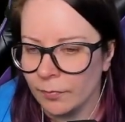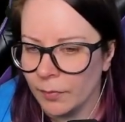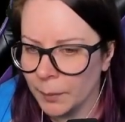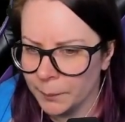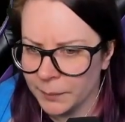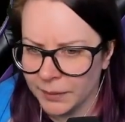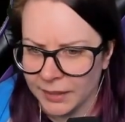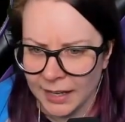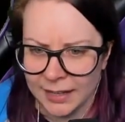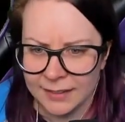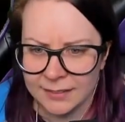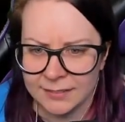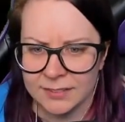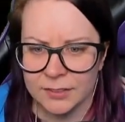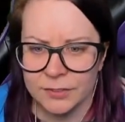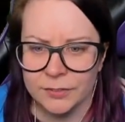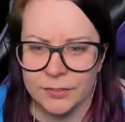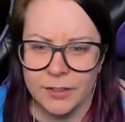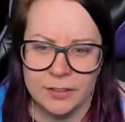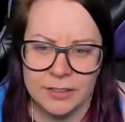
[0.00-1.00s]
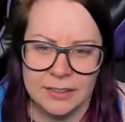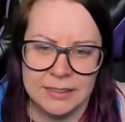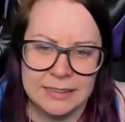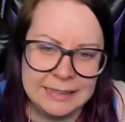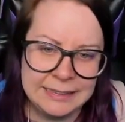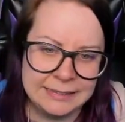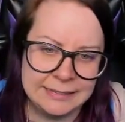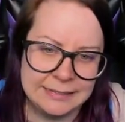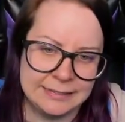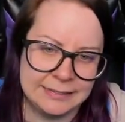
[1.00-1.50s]
mechanics is very
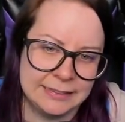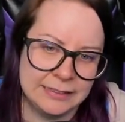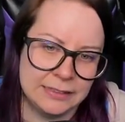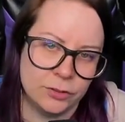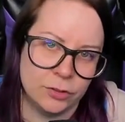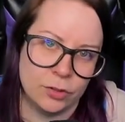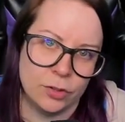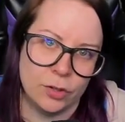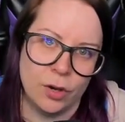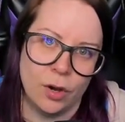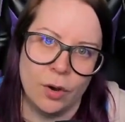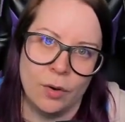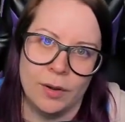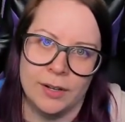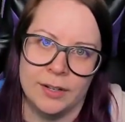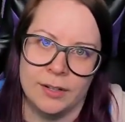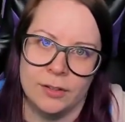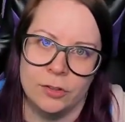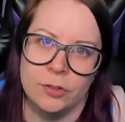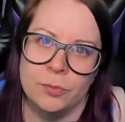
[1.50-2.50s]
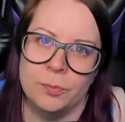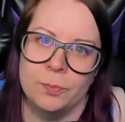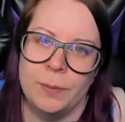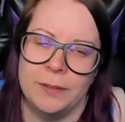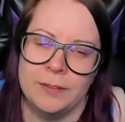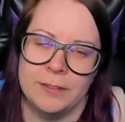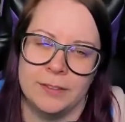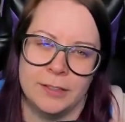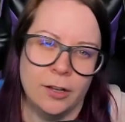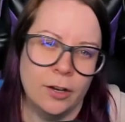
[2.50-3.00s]
easy. You go and you
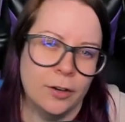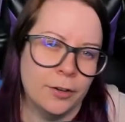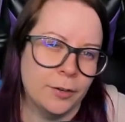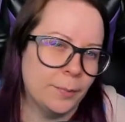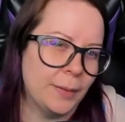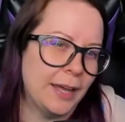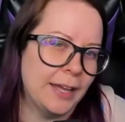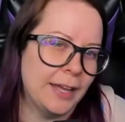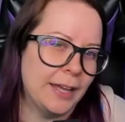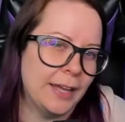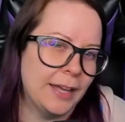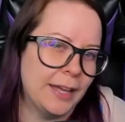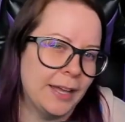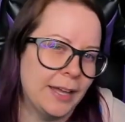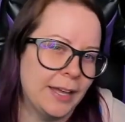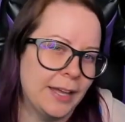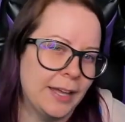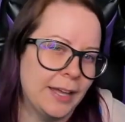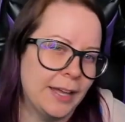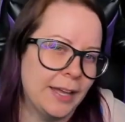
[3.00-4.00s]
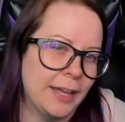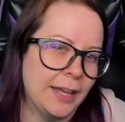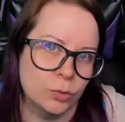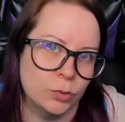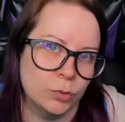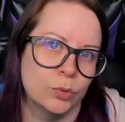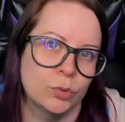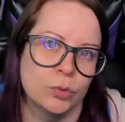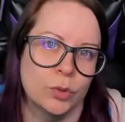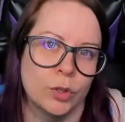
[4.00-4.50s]
basically automatically
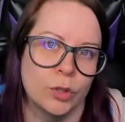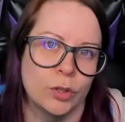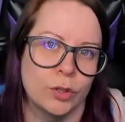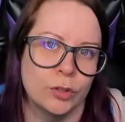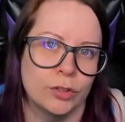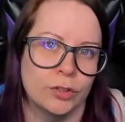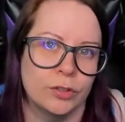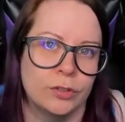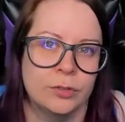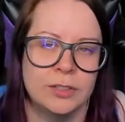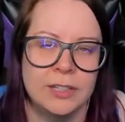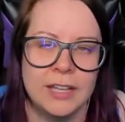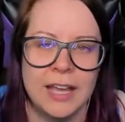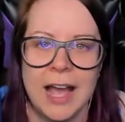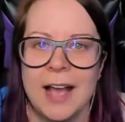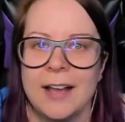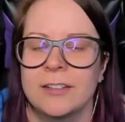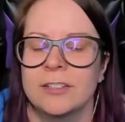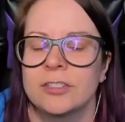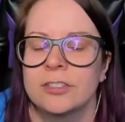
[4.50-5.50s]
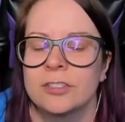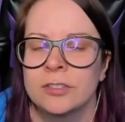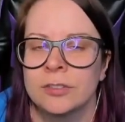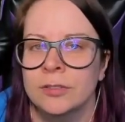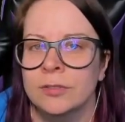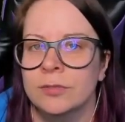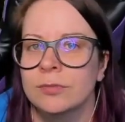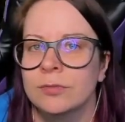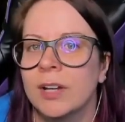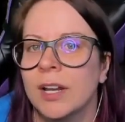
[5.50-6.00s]
do or do the
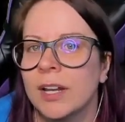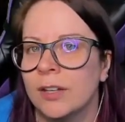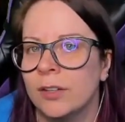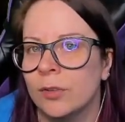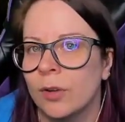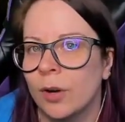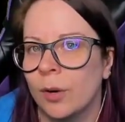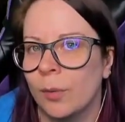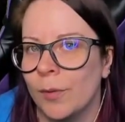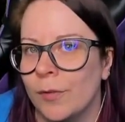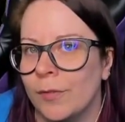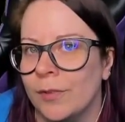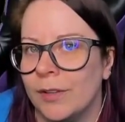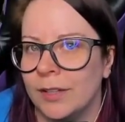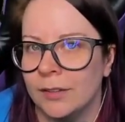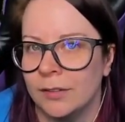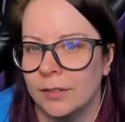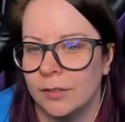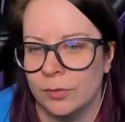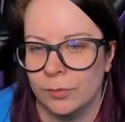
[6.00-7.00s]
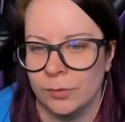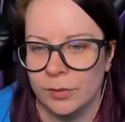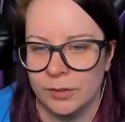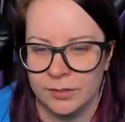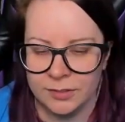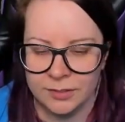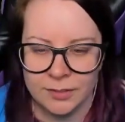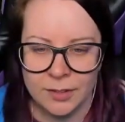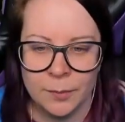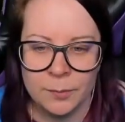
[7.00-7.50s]
action when you are moving towards
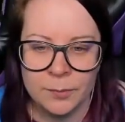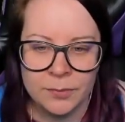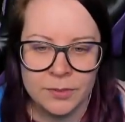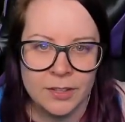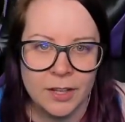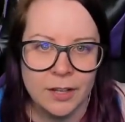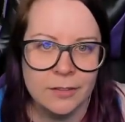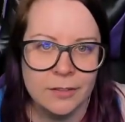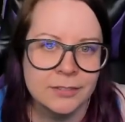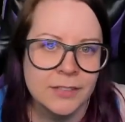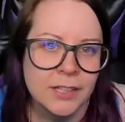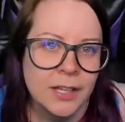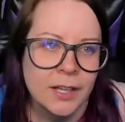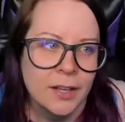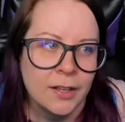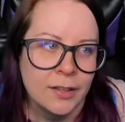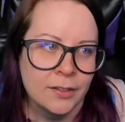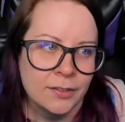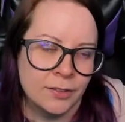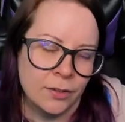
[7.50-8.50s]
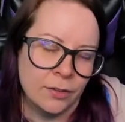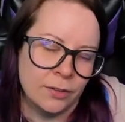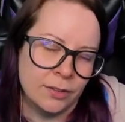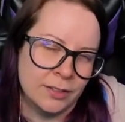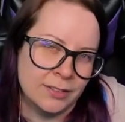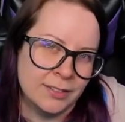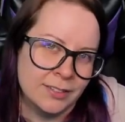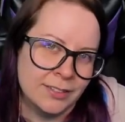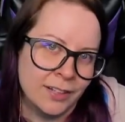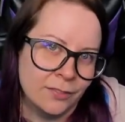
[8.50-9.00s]
some stuff. So
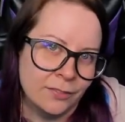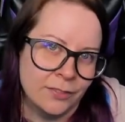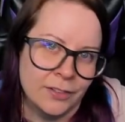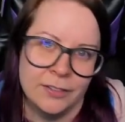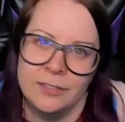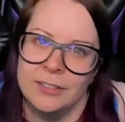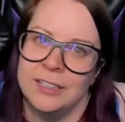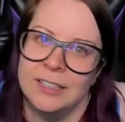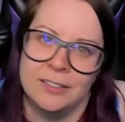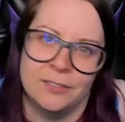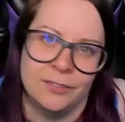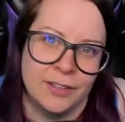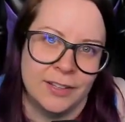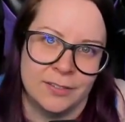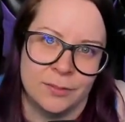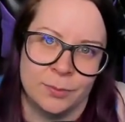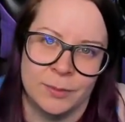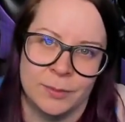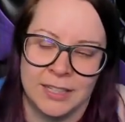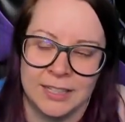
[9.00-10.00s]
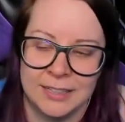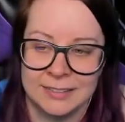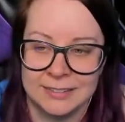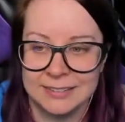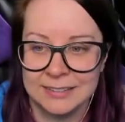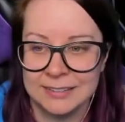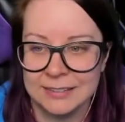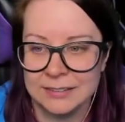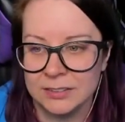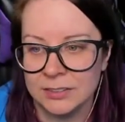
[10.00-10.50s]
it's not very advanced mechanics
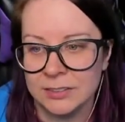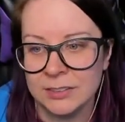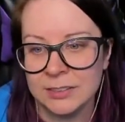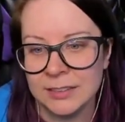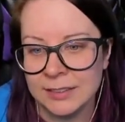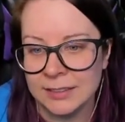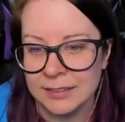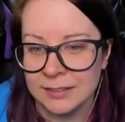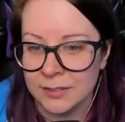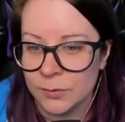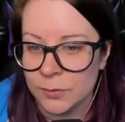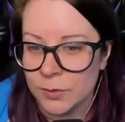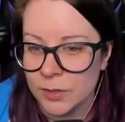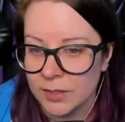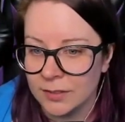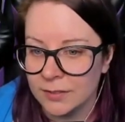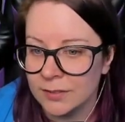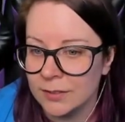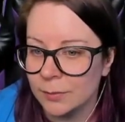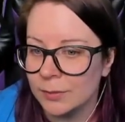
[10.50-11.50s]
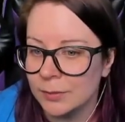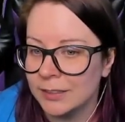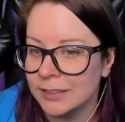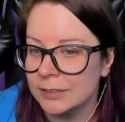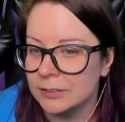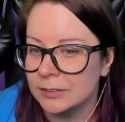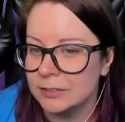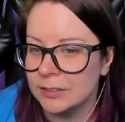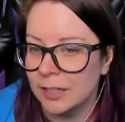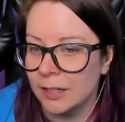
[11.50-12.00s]
either. It is a walking
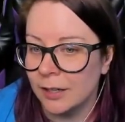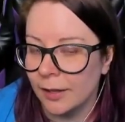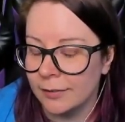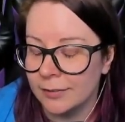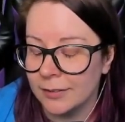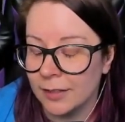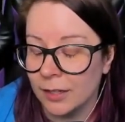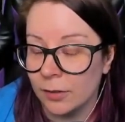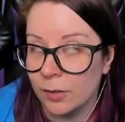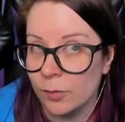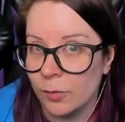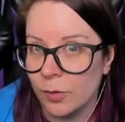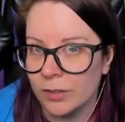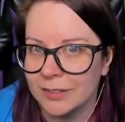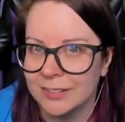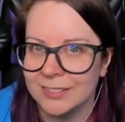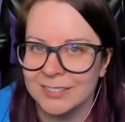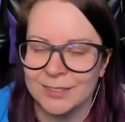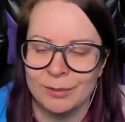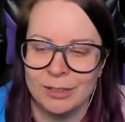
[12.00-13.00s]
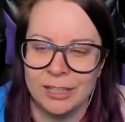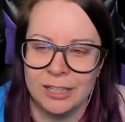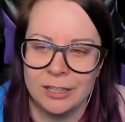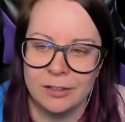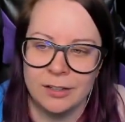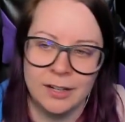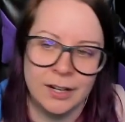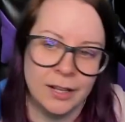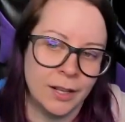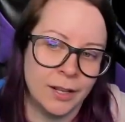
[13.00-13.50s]
simulator, a, a scary walking simulator,
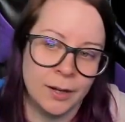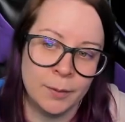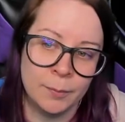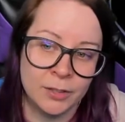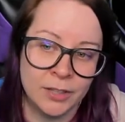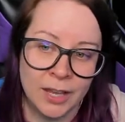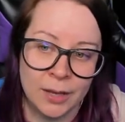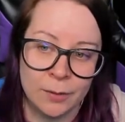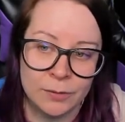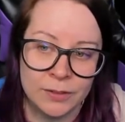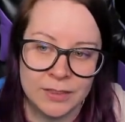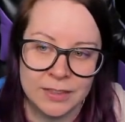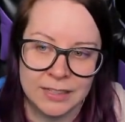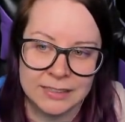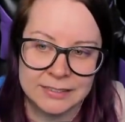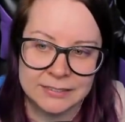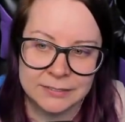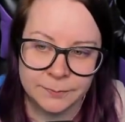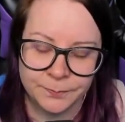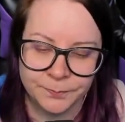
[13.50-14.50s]
and, and I'm okay with that.